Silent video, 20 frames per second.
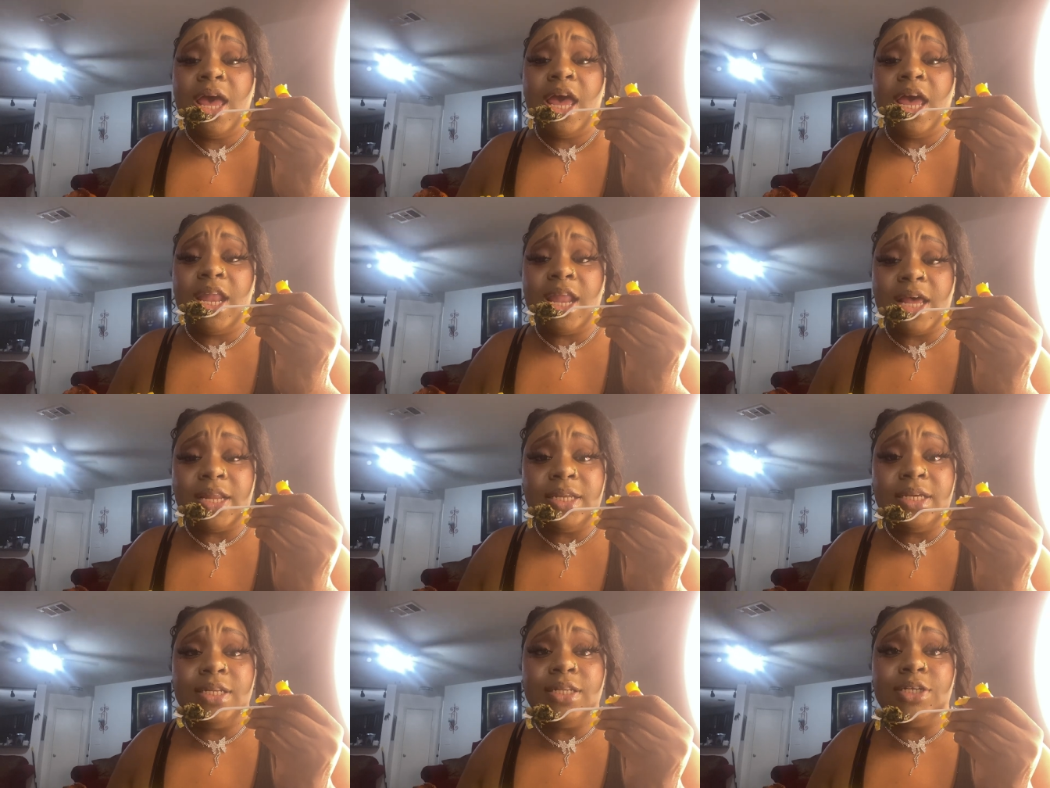And
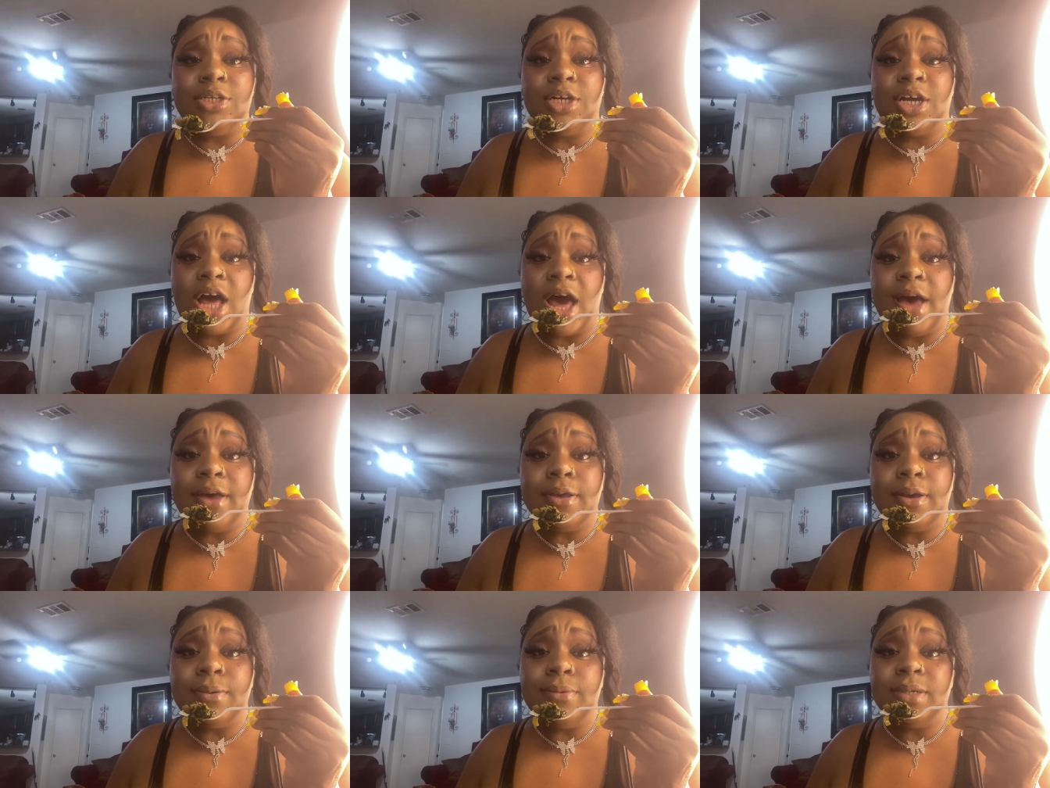I need to learn
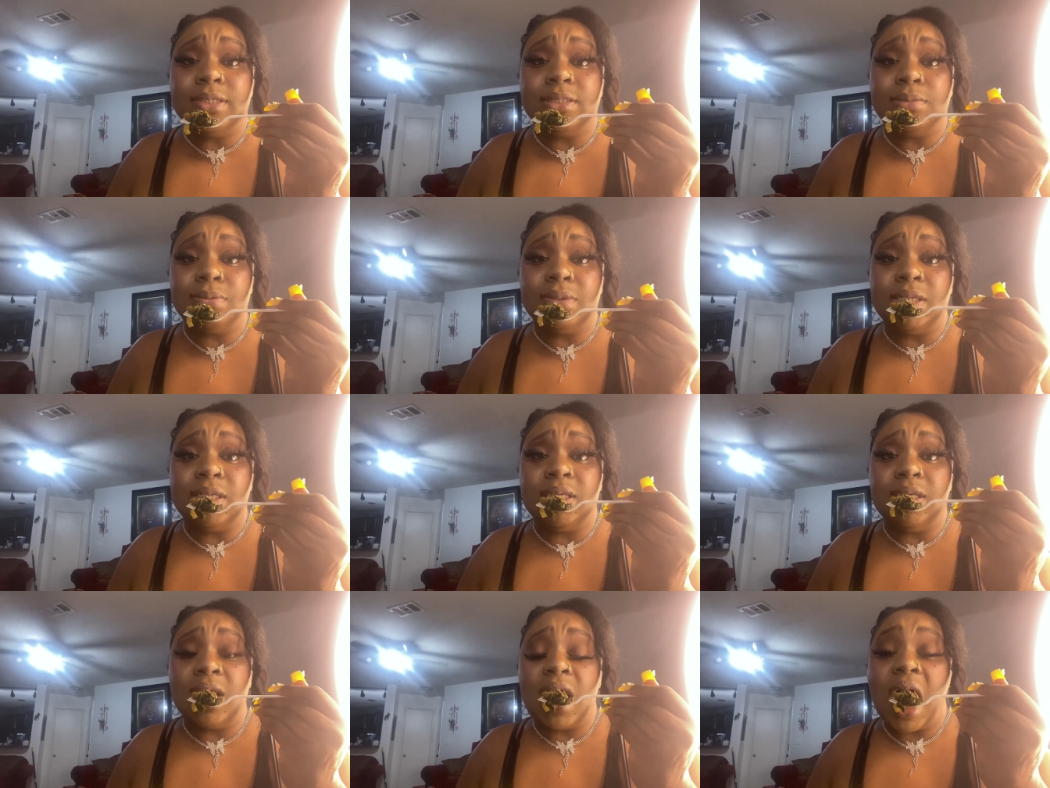all your
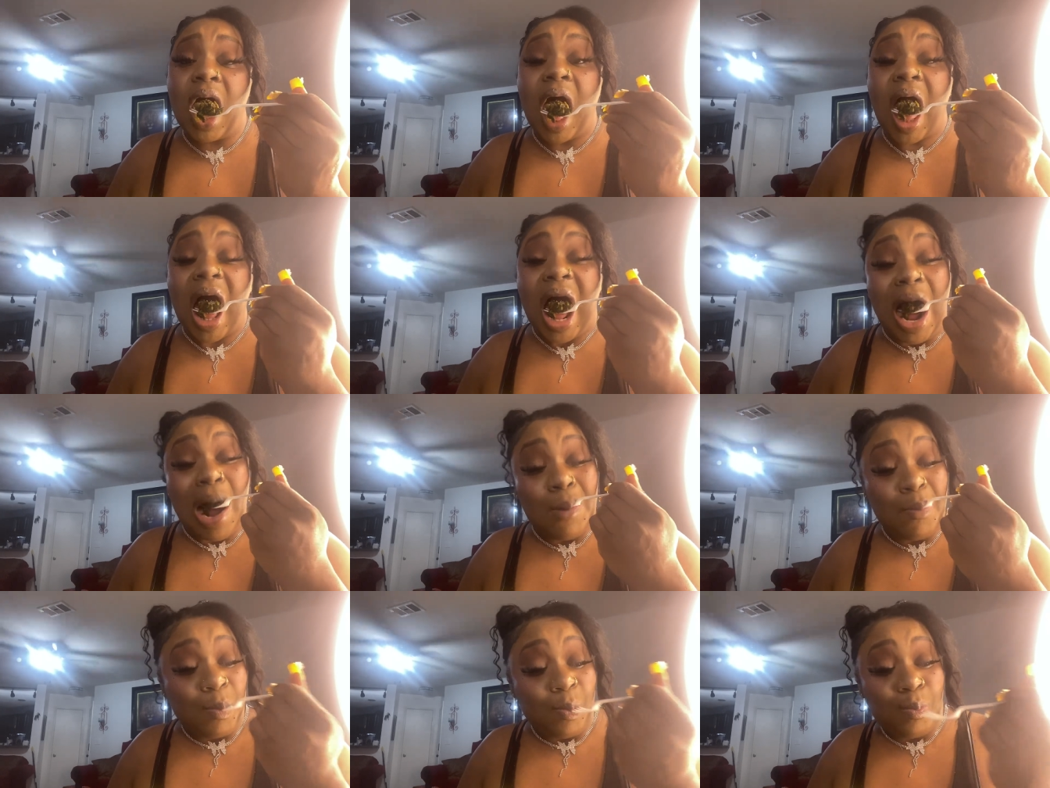recipes.
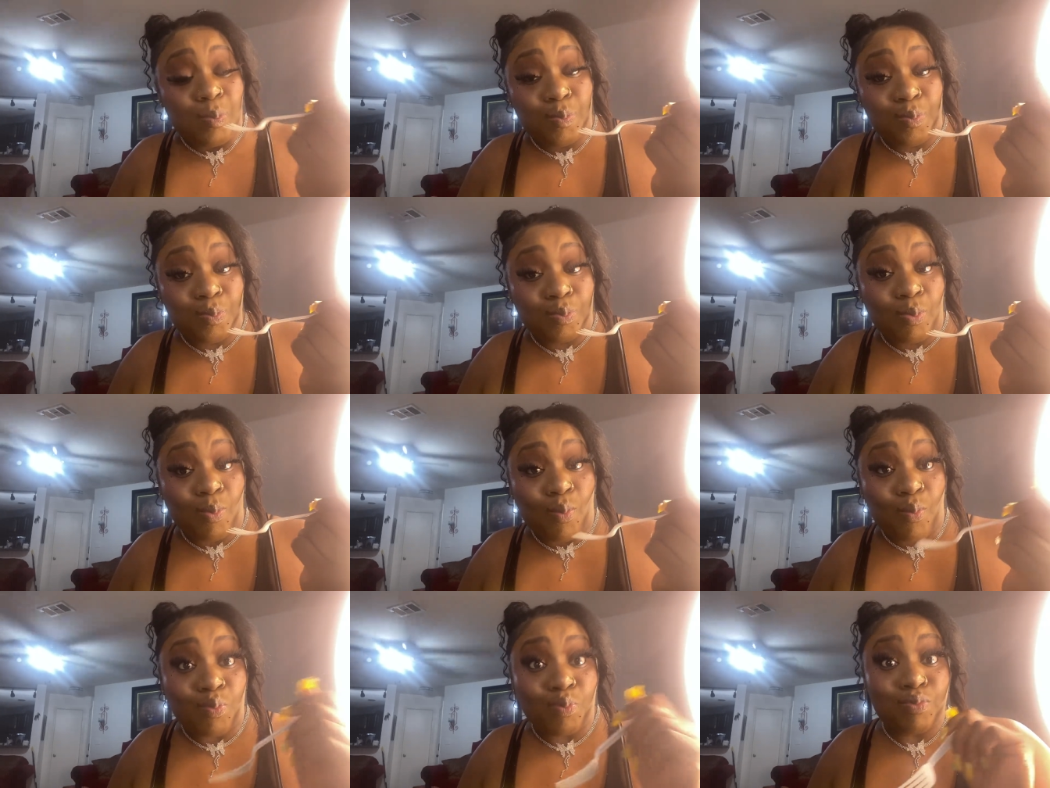
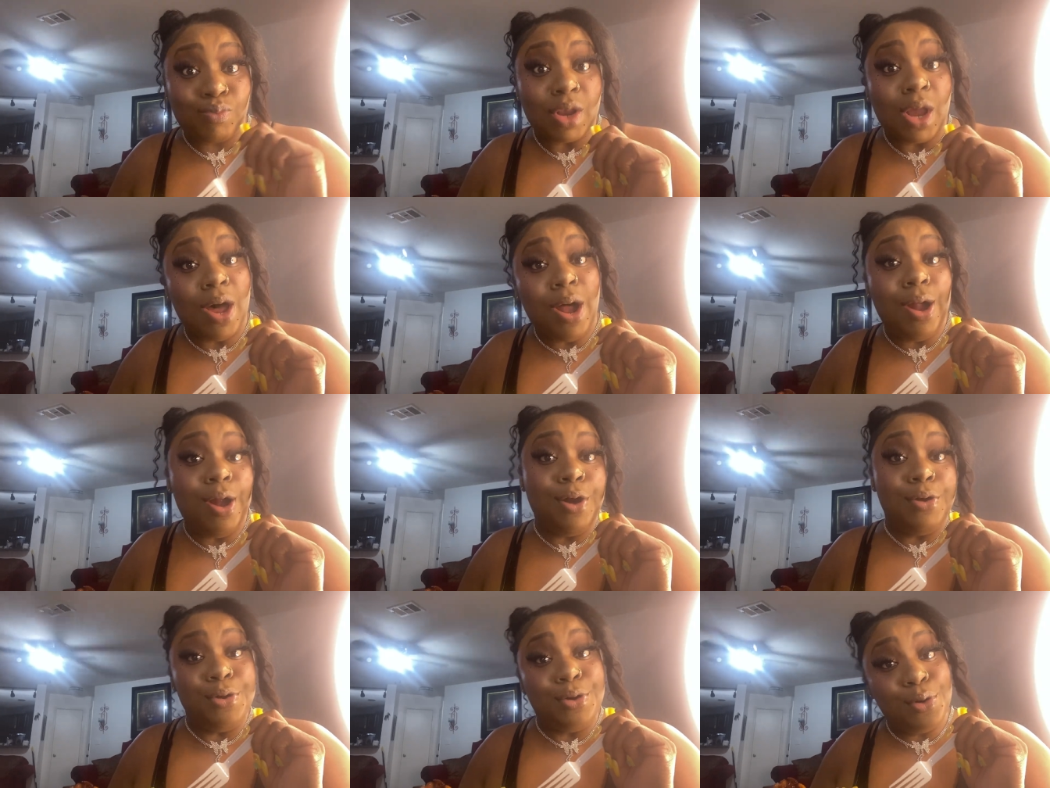
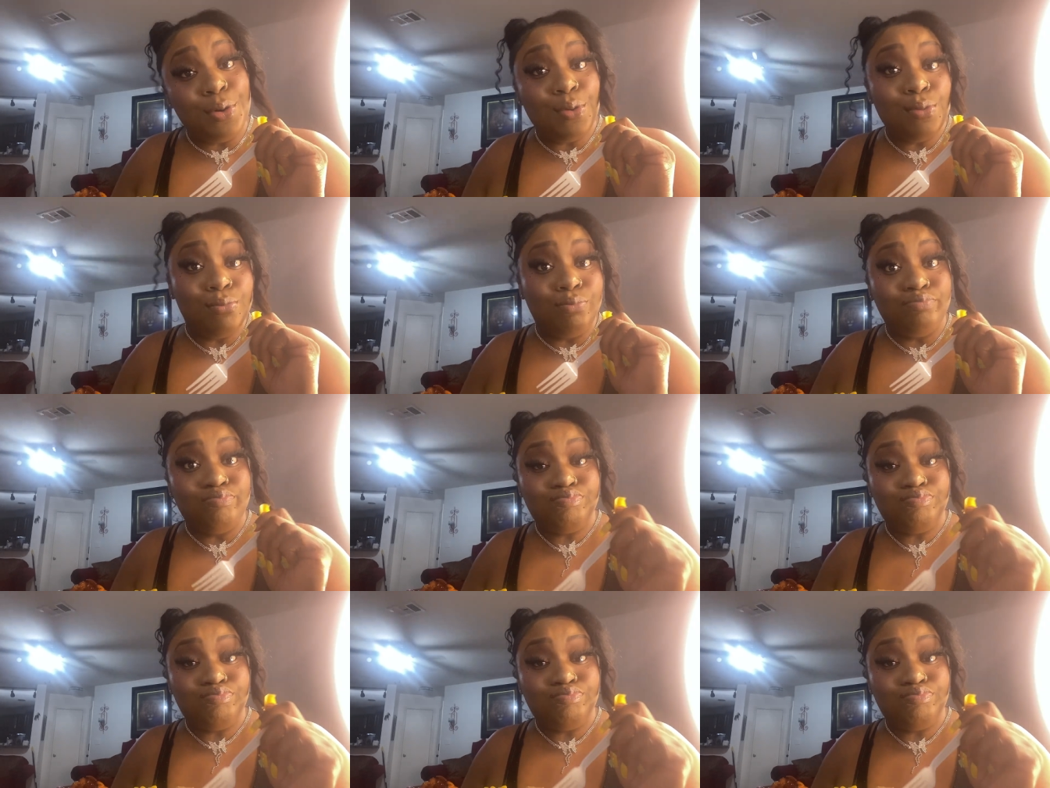Or do.